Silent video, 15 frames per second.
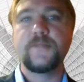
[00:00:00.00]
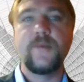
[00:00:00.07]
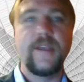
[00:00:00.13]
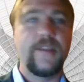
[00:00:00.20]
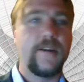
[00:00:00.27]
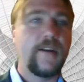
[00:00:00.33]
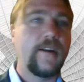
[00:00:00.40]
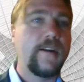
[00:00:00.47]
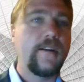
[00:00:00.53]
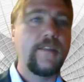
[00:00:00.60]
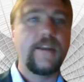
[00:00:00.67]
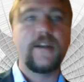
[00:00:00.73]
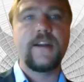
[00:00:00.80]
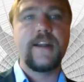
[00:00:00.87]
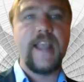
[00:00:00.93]
whether
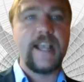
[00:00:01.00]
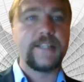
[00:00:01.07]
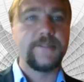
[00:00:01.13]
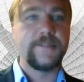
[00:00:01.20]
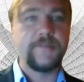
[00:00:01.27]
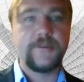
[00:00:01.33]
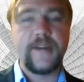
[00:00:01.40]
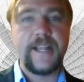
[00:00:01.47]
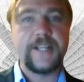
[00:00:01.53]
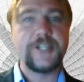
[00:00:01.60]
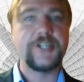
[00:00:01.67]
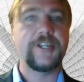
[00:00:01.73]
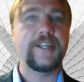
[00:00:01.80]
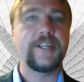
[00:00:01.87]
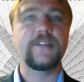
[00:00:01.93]
they're in
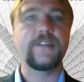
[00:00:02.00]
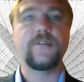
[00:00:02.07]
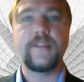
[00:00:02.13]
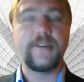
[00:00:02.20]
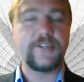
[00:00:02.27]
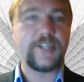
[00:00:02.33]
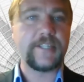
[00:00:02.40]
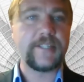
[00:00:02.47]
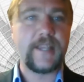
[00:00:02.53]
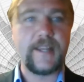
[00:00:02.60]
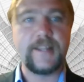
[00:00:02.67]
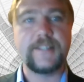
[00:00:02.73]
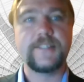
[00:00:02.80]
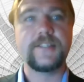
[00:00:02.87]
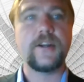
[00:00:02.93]
exploration or they're just
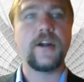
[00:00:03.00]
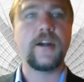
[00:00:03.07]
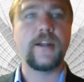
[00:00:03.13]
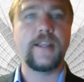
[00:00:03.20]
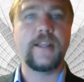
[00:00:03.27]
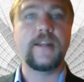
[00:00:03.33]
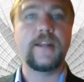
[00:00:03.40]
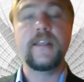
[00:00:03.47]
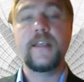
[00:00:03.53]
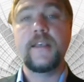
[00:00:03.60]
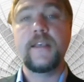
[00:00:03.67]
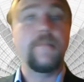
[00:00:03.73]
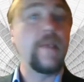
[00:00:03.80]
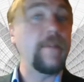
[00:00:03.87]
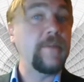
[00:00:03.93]
getting started.
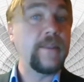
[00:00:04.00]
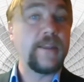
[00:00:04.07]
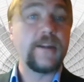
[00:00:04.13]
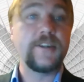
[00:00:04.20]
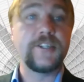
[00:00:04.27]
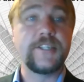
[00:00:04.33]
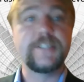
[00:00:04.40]
Maybe they've